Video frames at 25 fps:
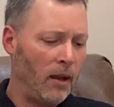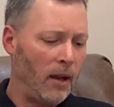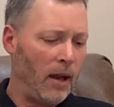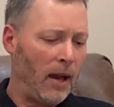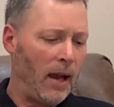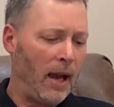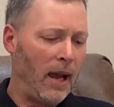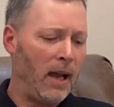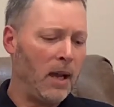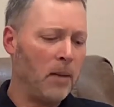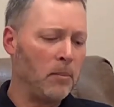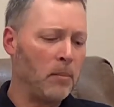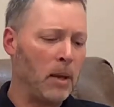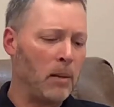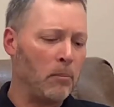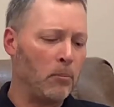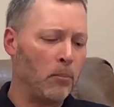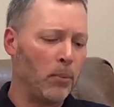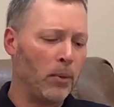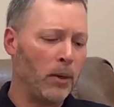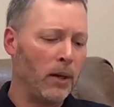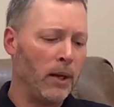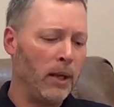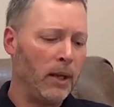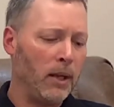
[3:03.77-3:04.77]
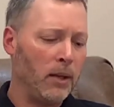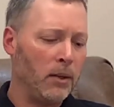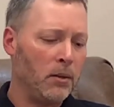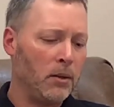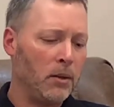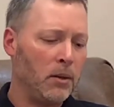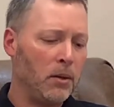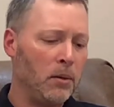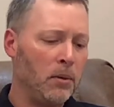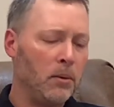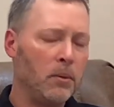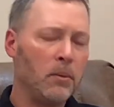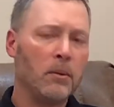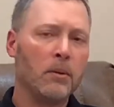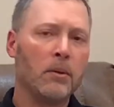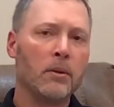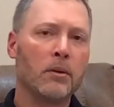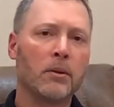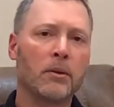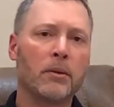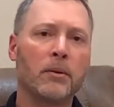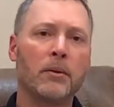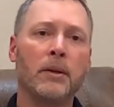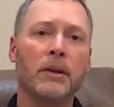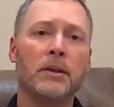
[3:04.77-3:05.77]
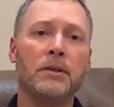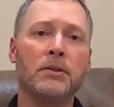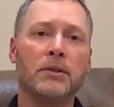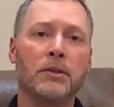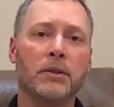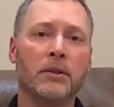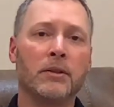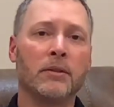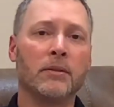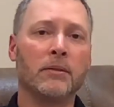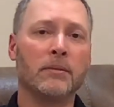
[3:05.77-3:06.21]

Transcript: I am a brand new creature.